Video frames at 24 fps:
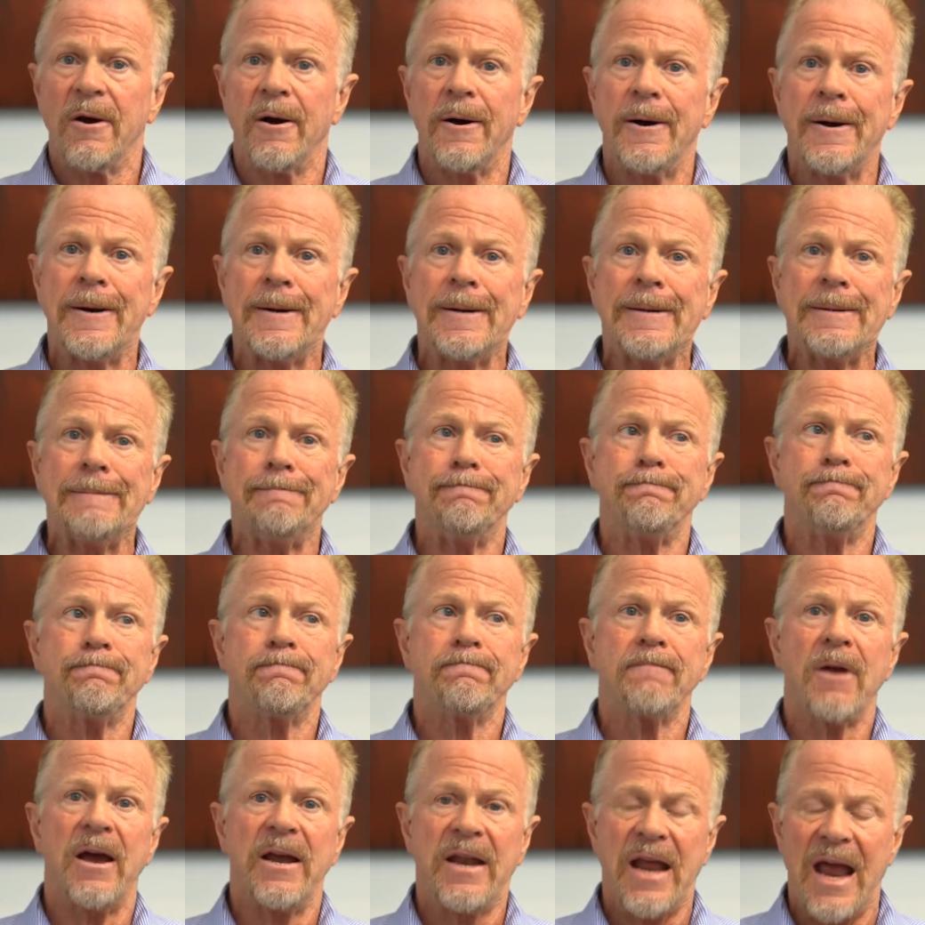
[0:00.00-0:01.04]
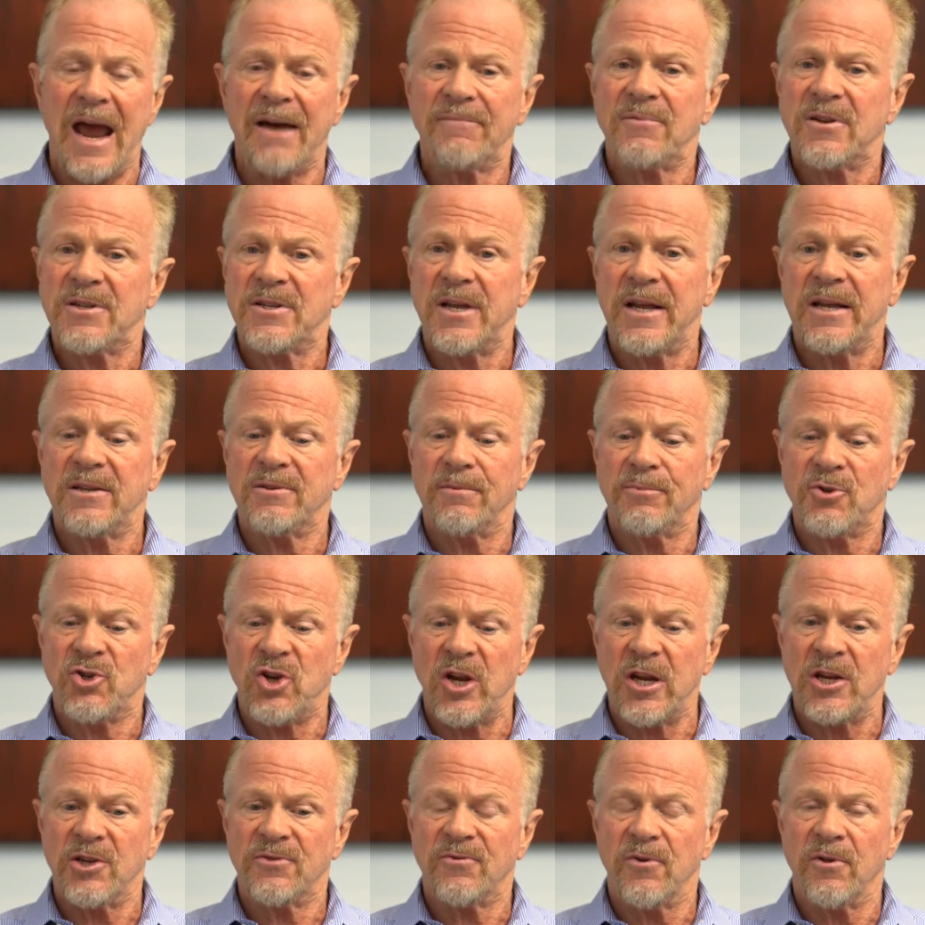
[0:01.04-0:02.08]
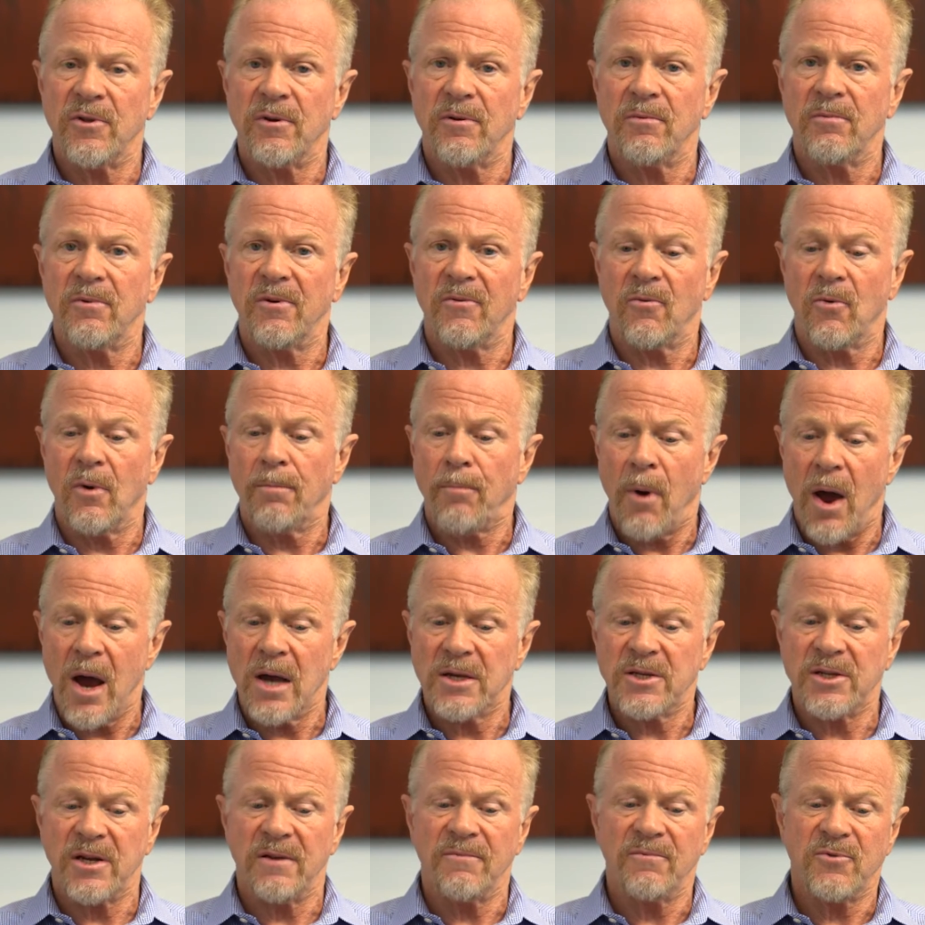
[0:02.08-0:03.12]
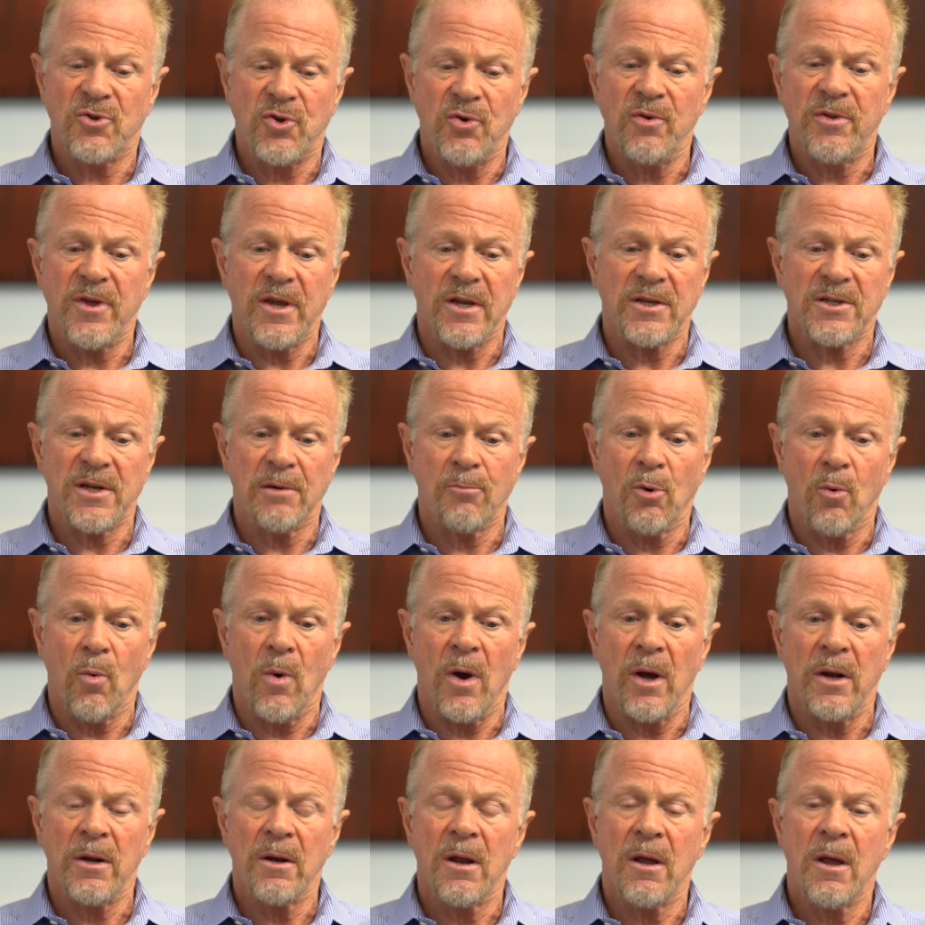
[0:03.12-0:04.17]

I'd have to say it's a change for the positive. Two things. Number one,